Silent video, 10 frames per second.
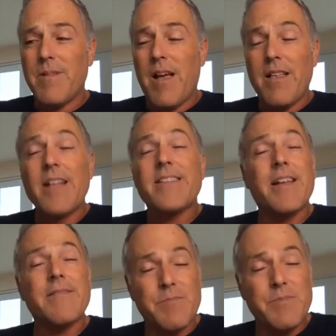I did
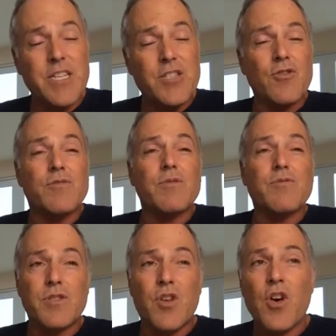have some teachers, which
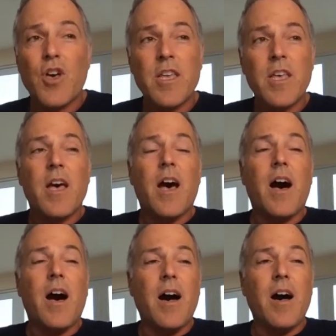was good,
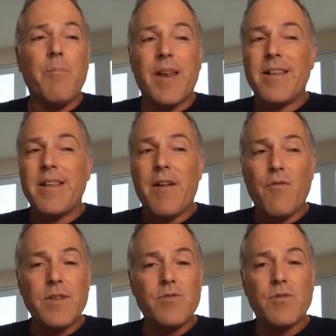but I didn't have
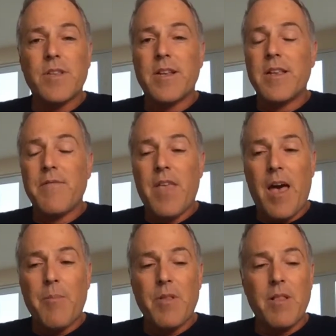resources. I didn't have
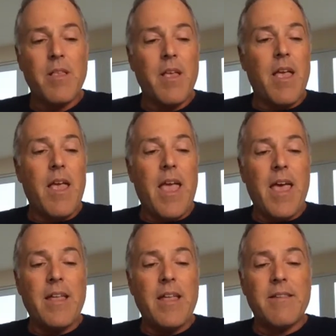capital,
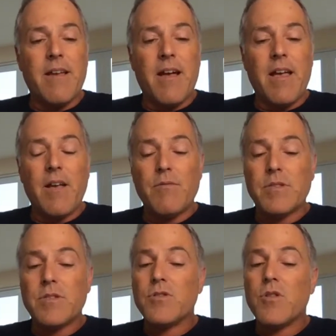and it was
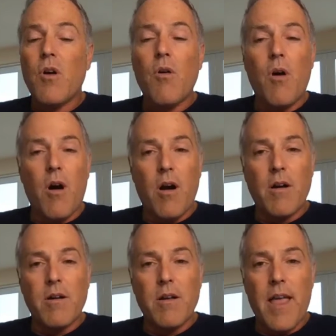so
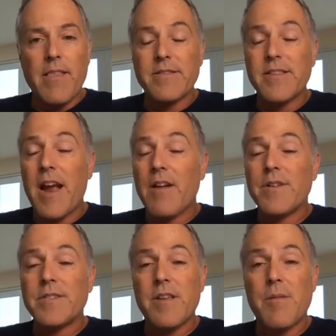hard. And the
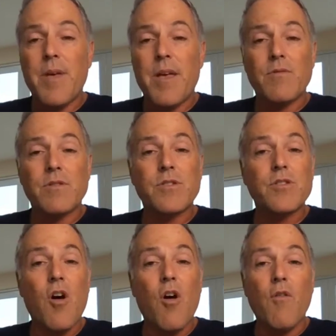sacrifices I made were
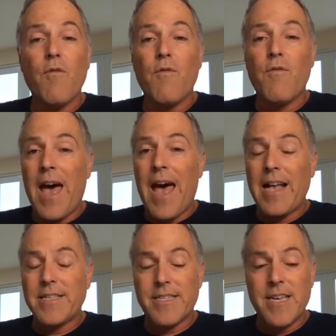so
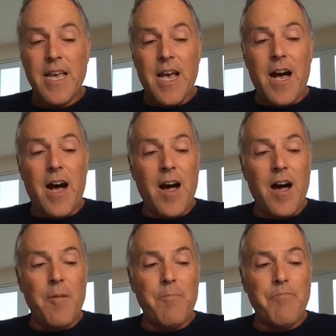vast. A